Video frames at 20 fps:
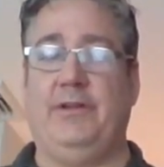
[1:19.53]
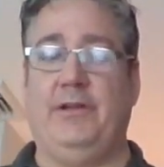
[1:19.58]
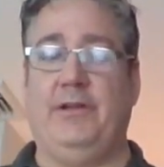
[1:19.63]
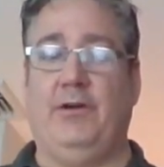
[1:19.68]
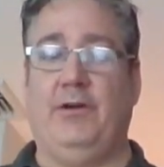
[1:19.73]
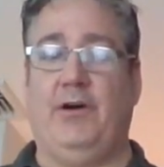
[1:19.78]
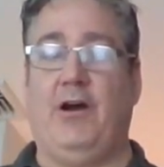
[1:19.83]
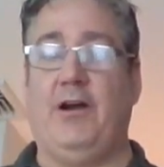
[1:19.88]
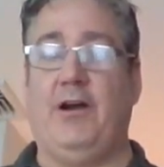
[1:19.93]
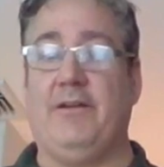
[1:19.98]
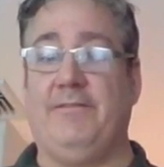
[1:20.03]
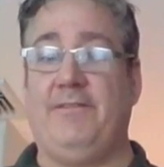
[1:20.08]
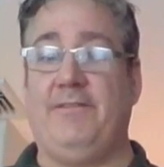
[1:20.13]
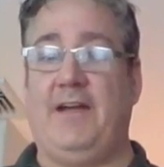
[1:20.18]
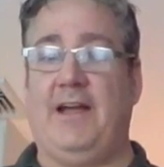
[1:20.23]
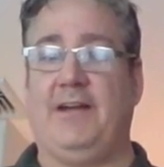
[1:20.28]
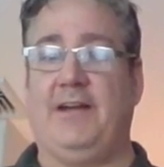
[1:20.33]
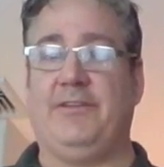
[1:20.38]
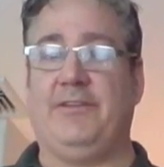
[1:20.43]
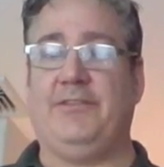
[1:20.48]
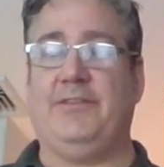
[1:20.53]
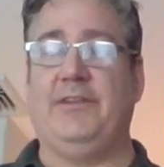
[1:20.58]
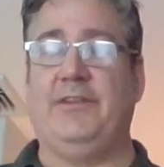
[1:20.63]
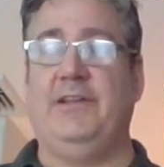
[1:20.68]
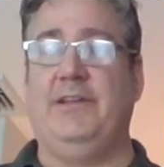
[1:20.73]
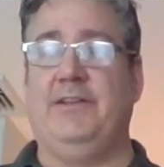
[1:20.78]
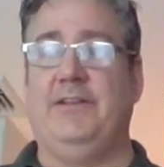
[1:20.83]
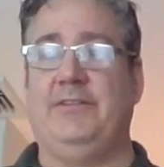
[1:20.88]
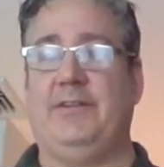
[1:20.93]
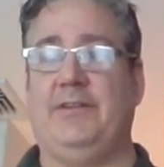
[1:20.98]
artifacts,
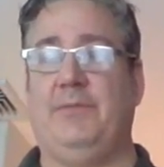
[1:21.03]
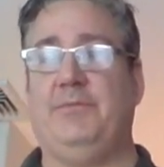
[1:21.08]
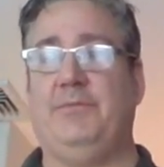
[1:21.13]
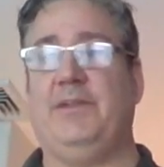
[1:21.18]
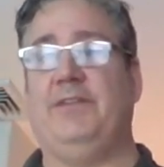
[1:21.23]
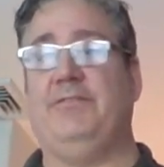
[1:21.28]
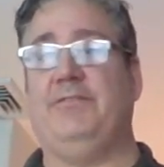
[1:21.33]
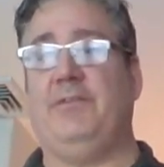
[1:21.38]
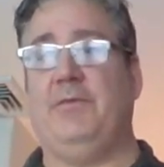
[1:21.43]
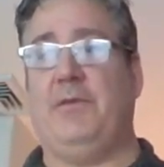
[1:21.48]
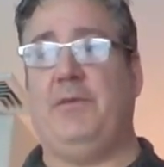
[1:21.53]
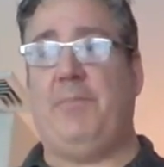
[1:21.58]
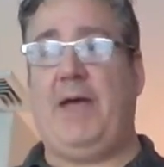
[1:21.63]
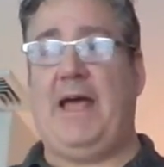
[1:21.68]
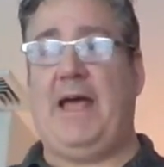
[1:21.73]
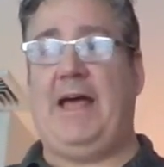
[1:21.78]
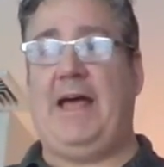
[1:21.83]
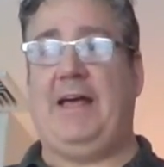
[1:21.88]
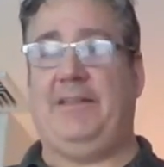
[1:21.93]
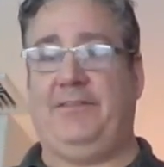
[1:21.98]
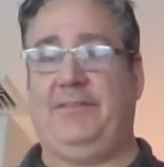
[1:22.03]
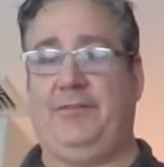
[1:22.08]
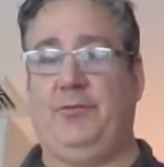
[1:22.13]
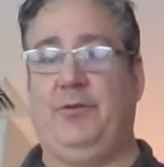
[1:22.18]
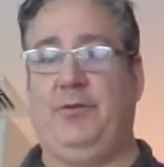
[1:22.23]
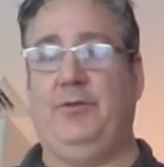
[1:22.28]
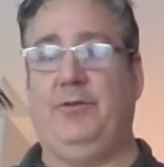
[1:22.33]
something from the past.